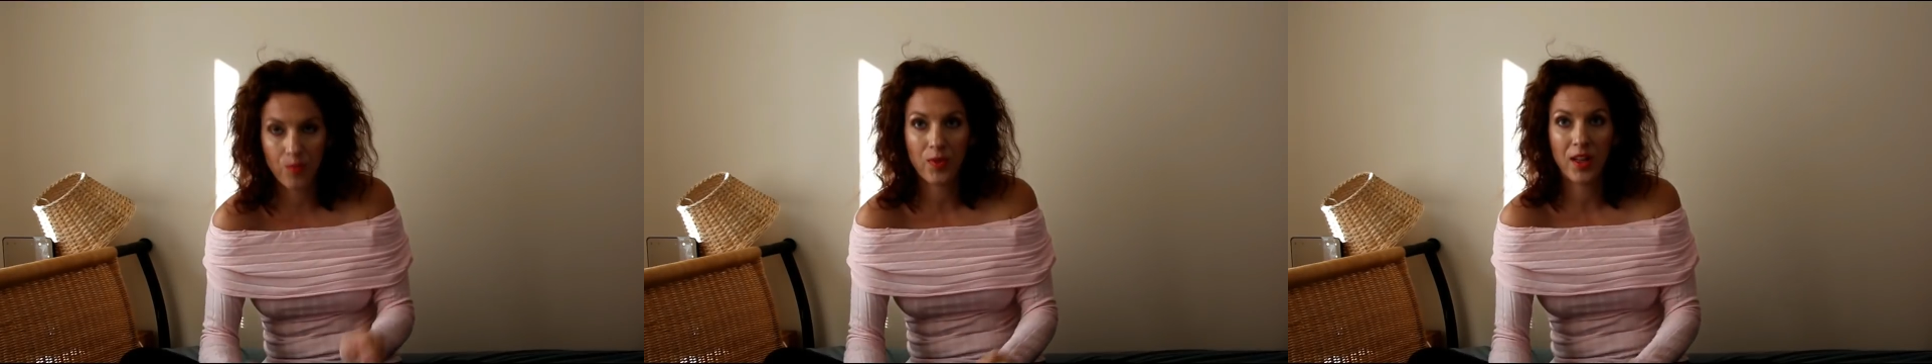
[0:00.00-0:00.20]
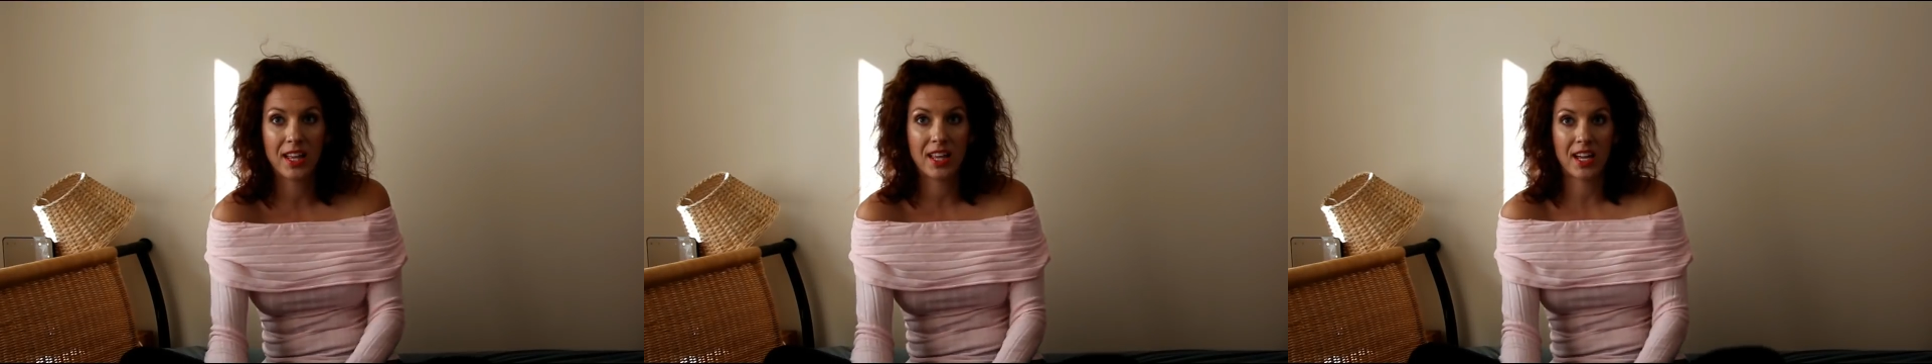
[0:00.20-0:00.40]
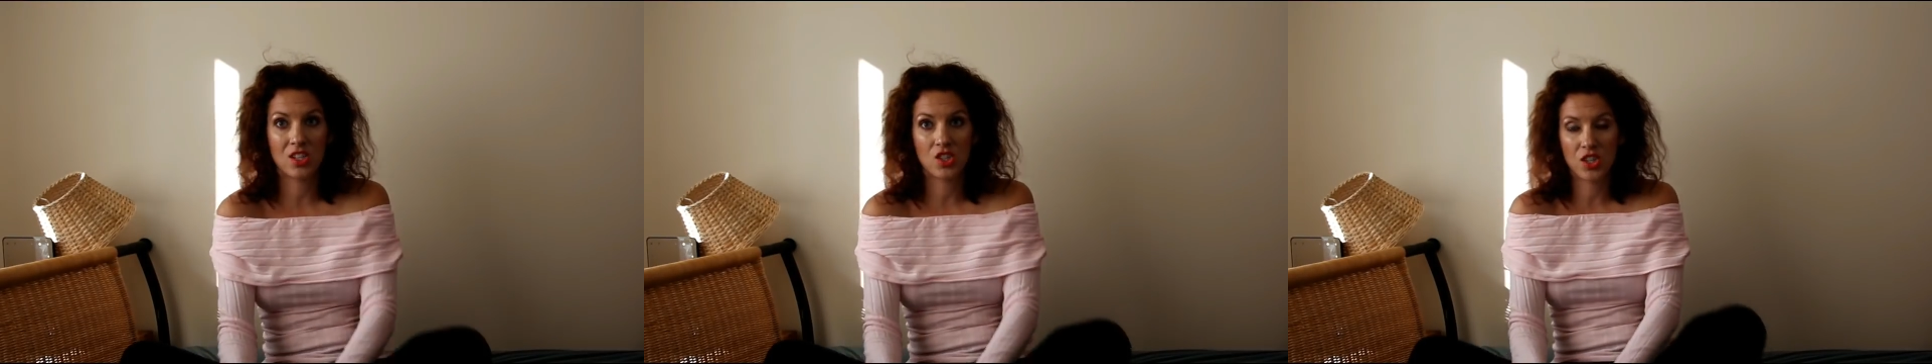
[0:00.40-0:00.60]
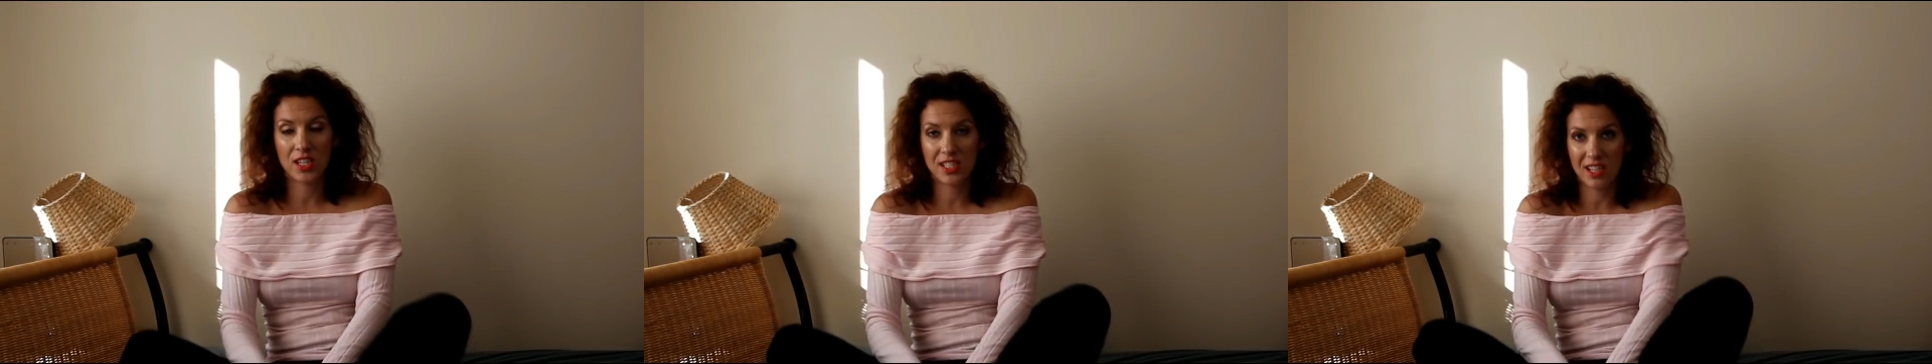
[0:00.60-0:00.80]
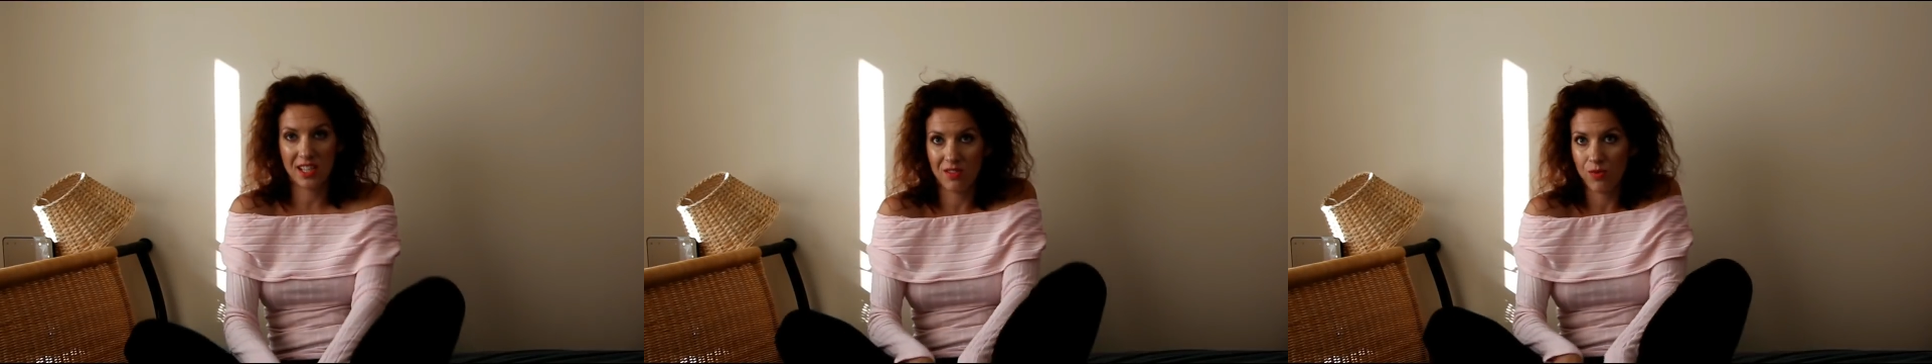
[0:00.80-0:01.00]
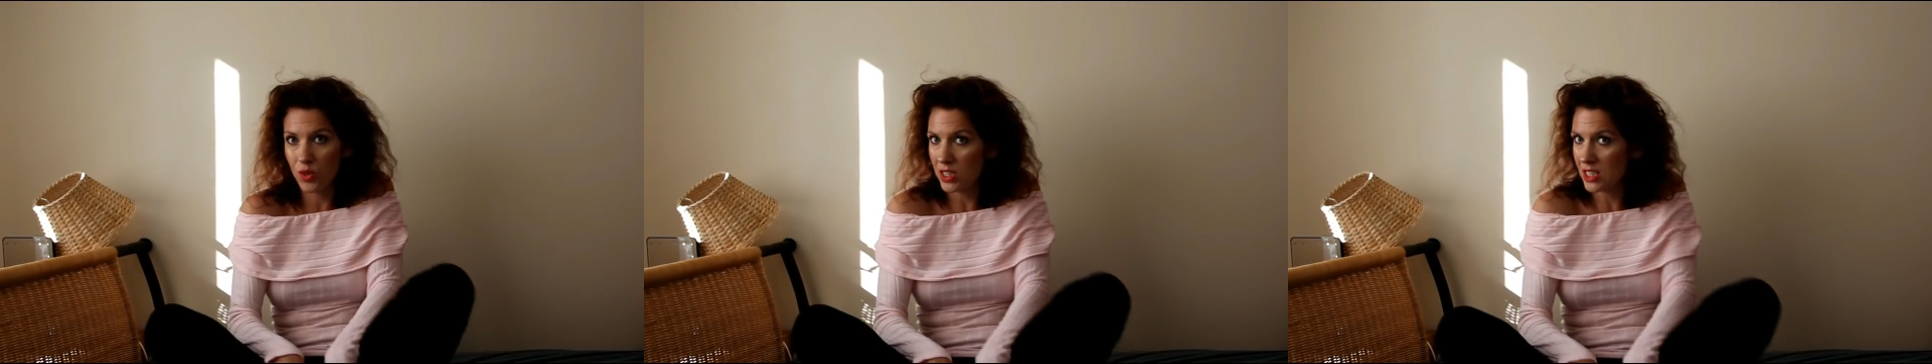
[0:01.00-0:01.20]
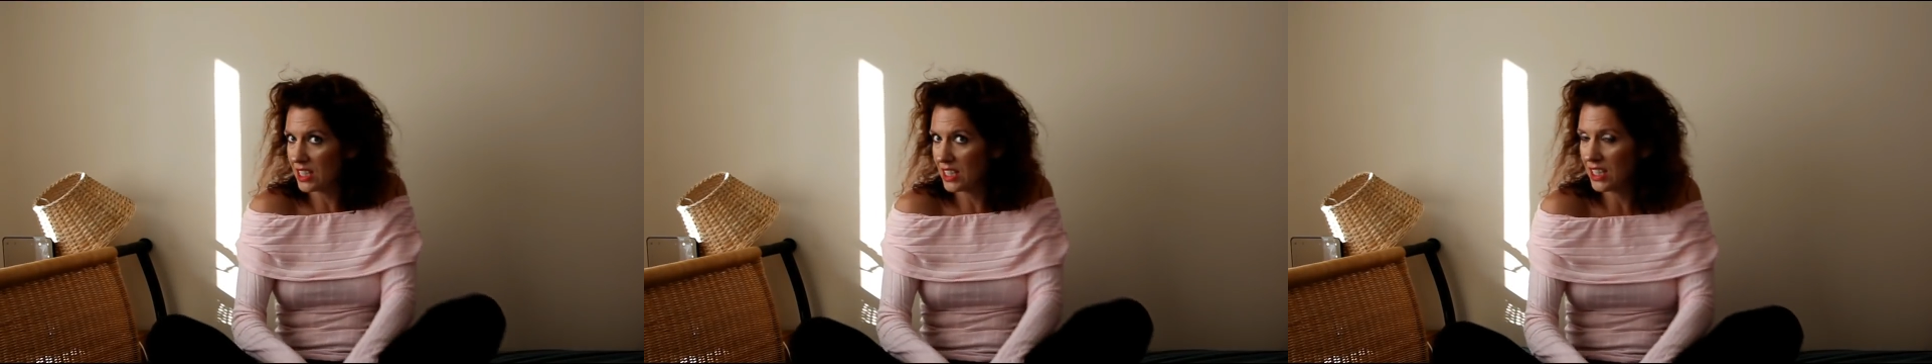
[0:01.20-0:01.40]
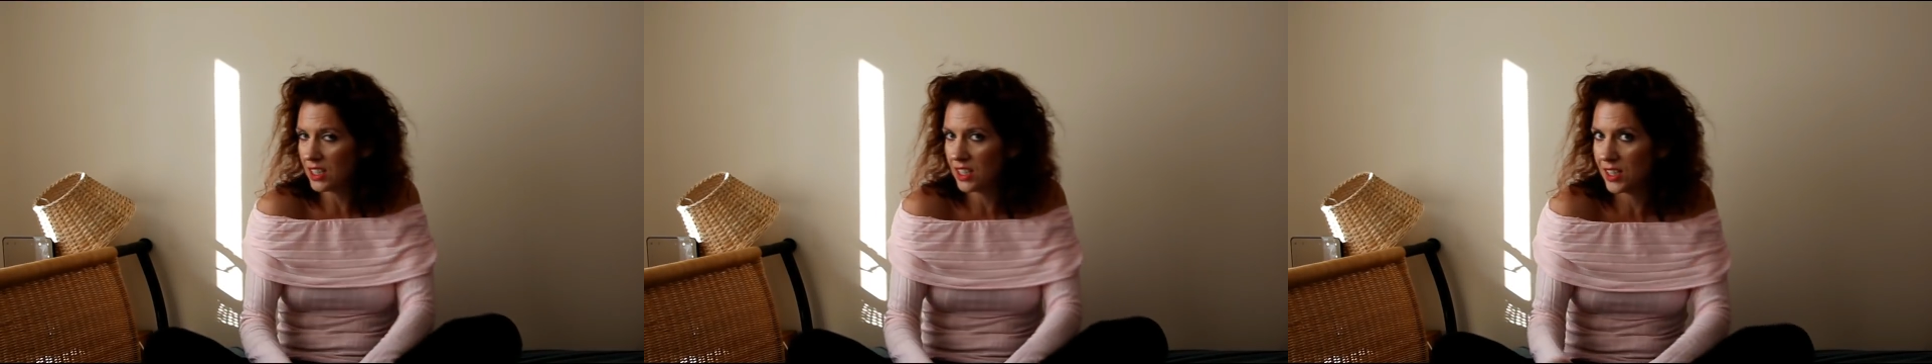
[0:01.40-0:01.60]
that she's at
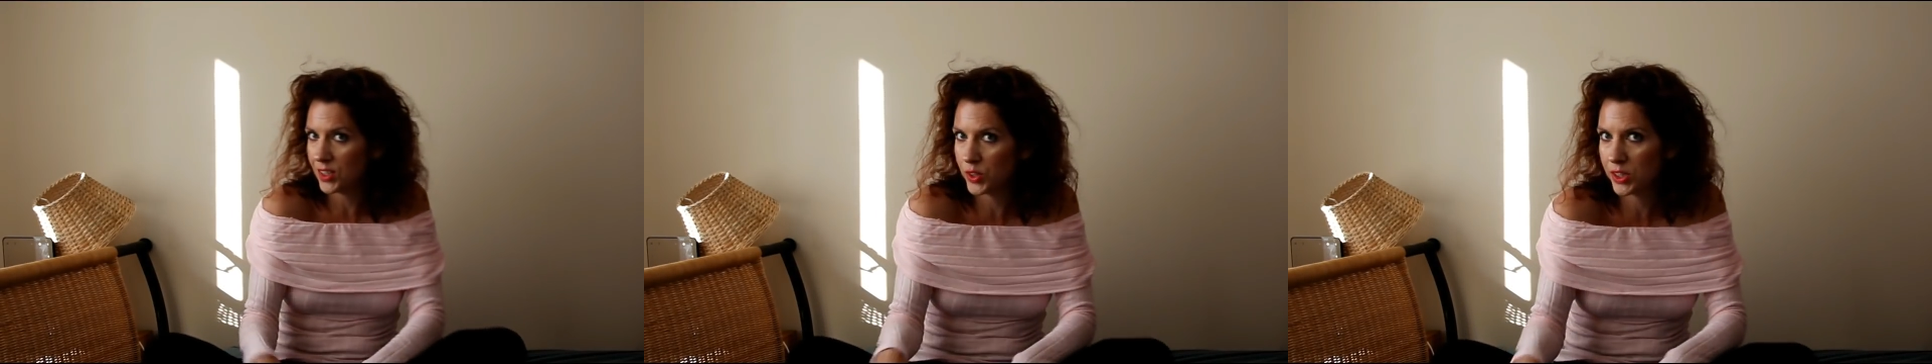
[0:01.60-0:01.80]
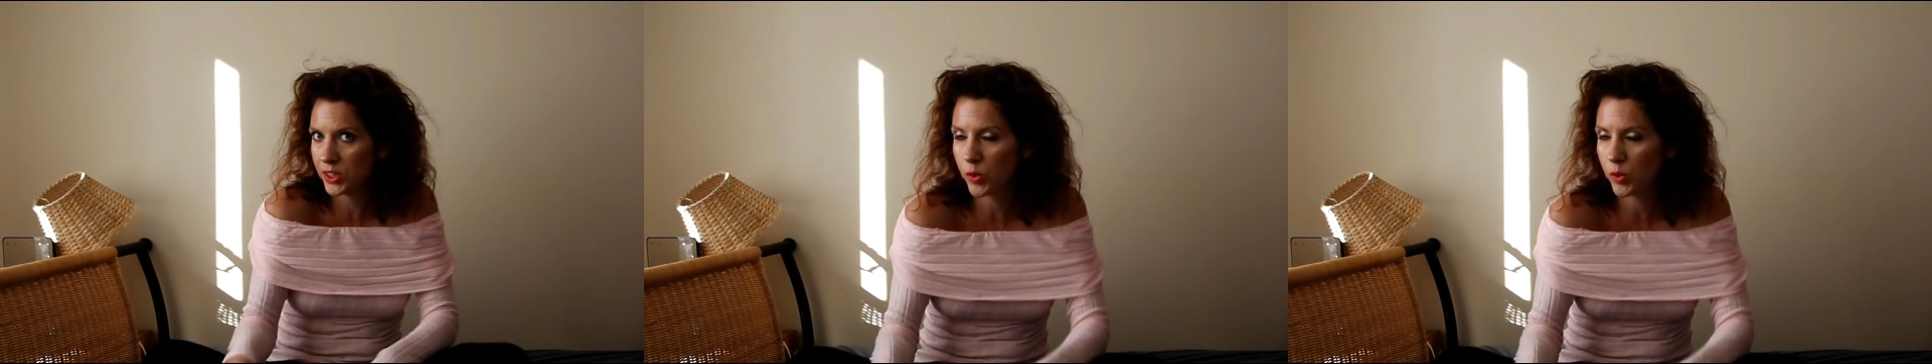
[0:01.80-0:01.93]
1400